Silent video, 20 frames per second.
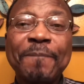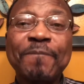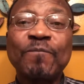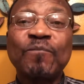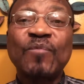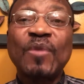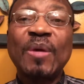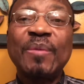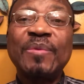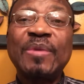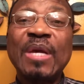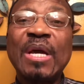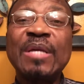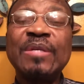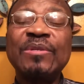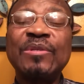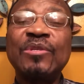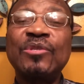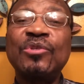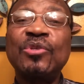
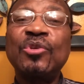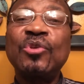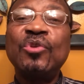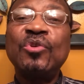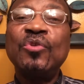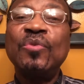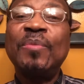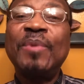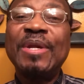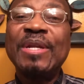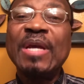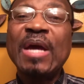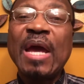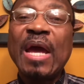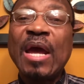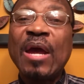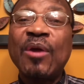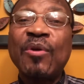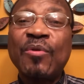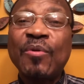Sometimes it's human
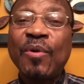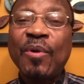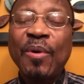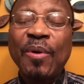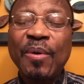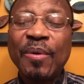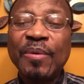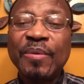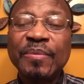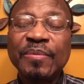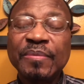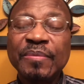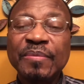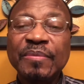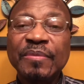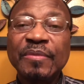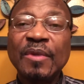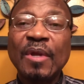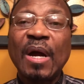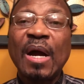error,
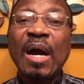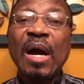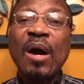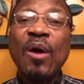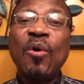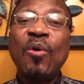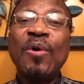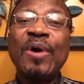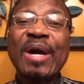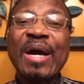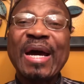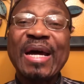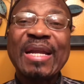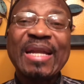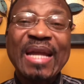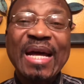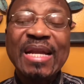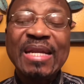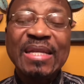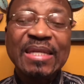our own
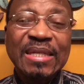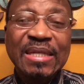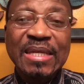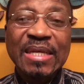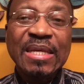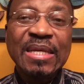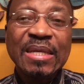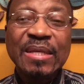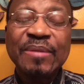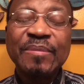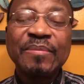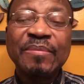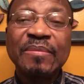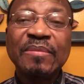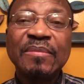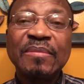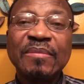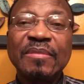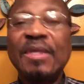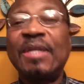carnality.
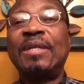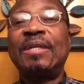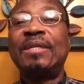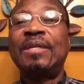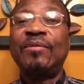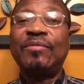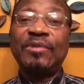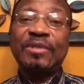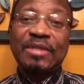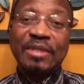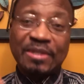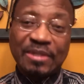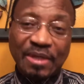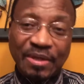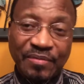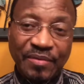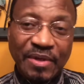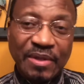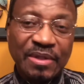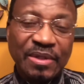Then the devil takes
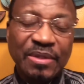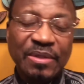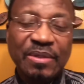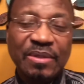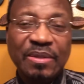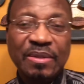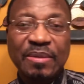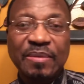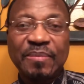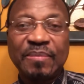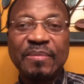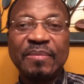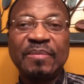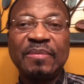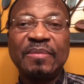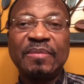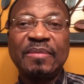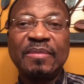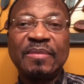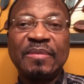advantage.
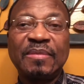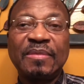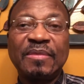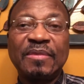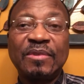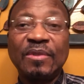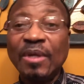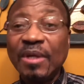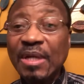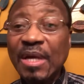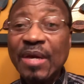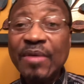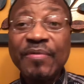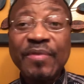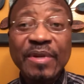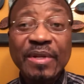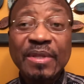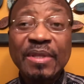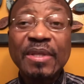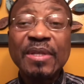Not
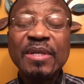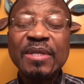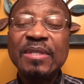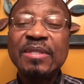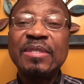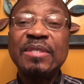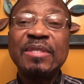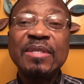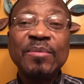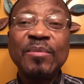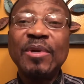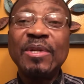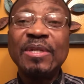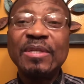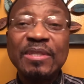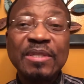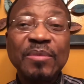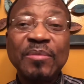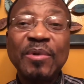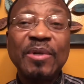everything is
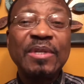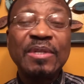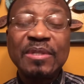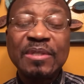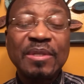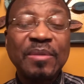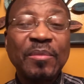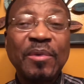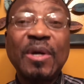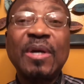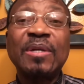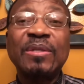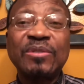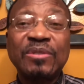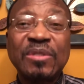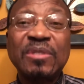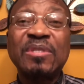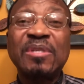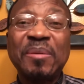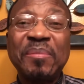demonic.
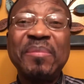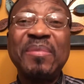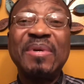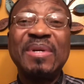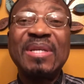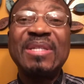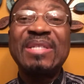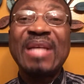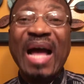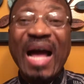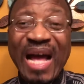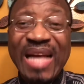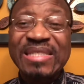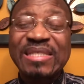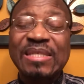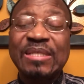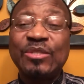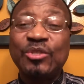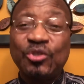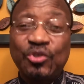Some is
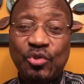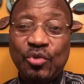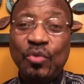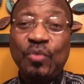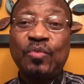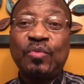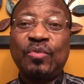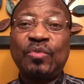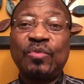us, it's you.